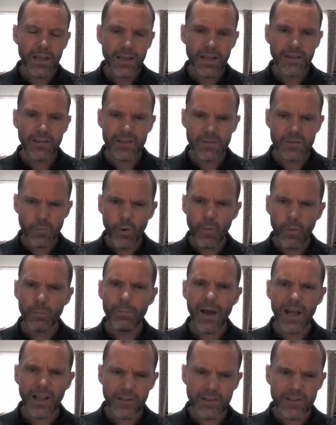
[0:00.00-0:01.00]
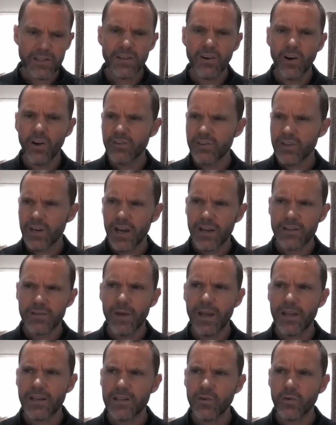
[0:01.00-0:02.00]
get this more balanced,
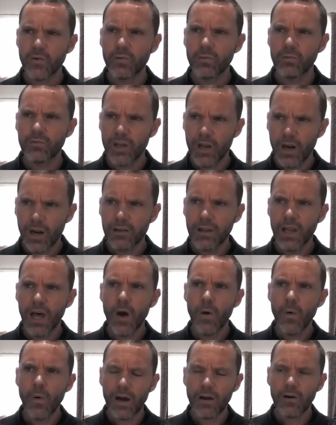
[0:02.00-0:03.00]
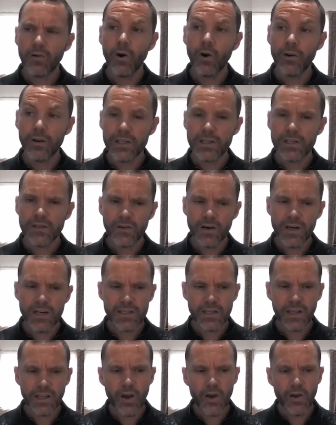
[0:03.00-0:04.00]
non-judgmental, lower chronic stress
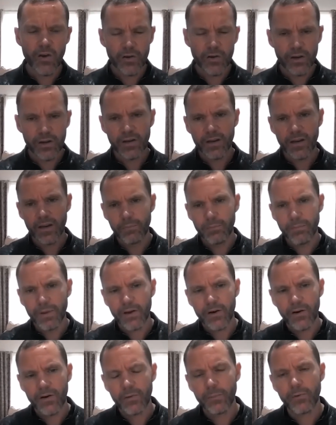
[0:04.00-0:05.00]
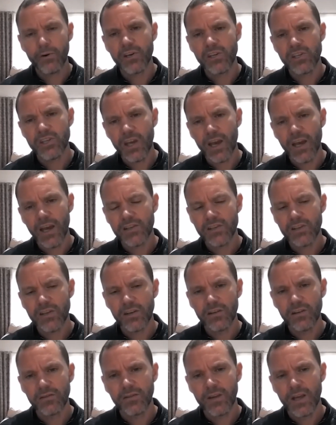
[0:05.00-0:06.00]
load and better appreciation
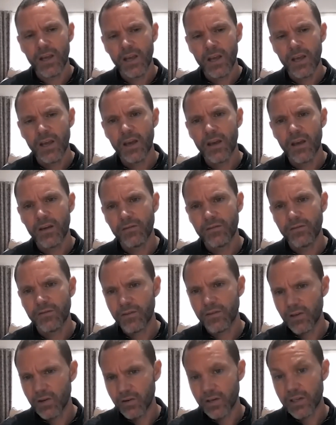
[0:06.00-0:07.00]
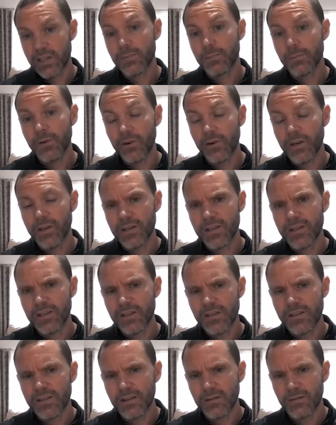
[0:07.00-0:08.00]
of your
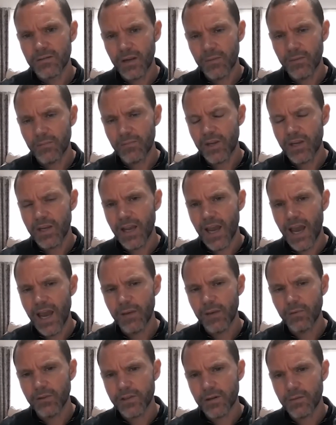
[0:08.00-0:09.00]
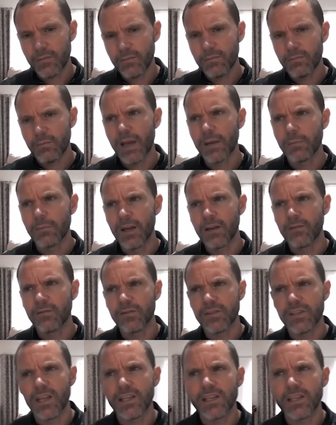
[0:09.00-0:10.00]
experiences and being able to make meaningful
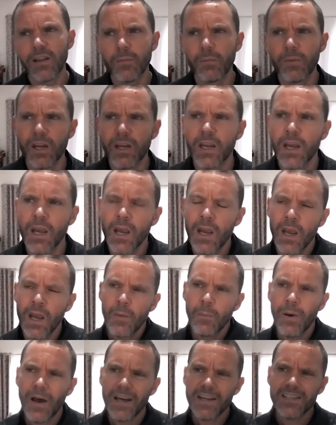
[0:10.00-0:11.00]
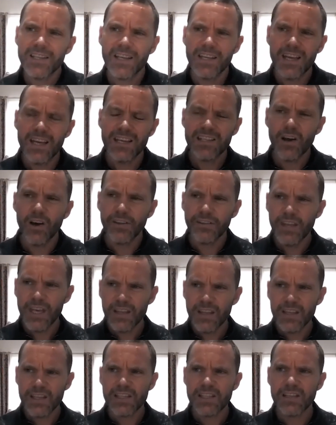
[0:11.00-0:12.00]
sense of them. But yeah, so I think
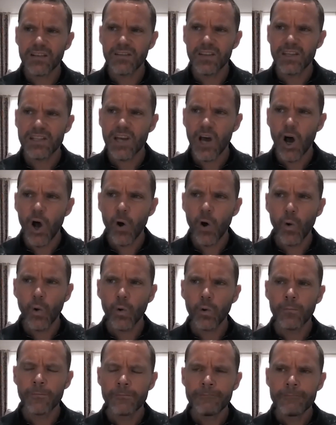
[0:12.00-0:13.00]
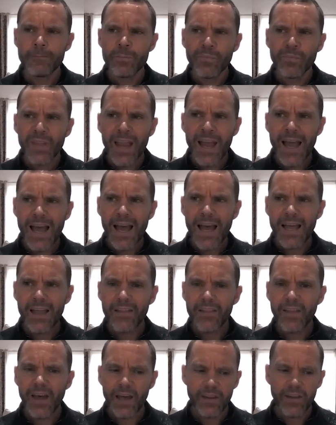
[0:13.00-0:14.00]
this whole,
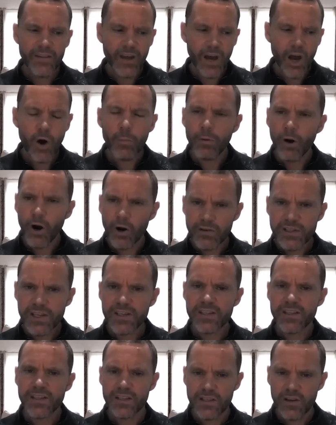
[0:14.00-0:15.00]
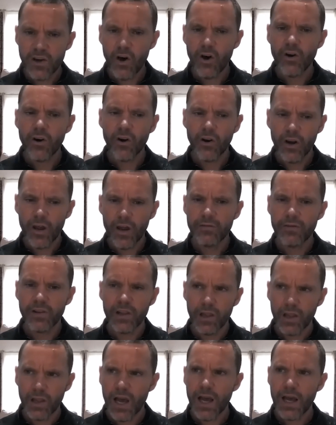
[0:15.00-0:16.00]
the whole process that's gone on over
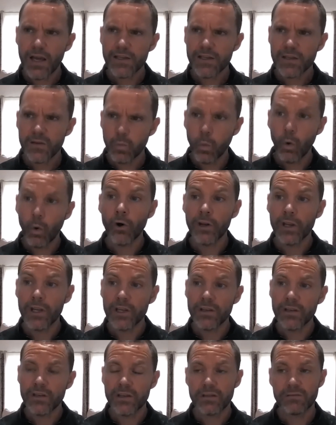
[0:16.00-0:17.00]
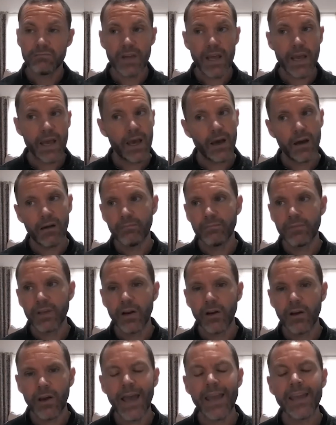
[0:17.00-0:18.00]
the last, what is now,
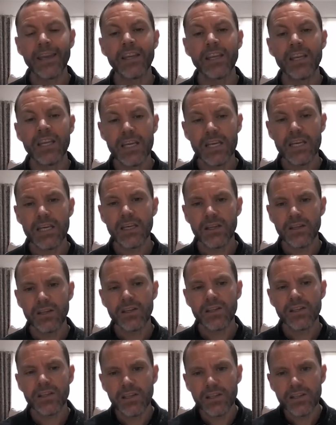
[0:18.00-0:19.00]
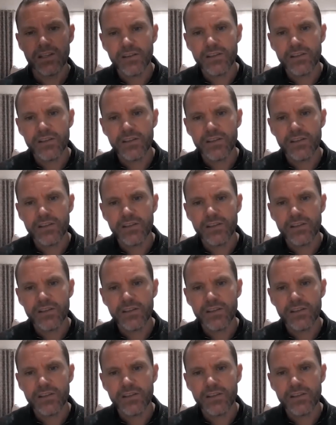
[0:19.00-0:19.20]
8 years since I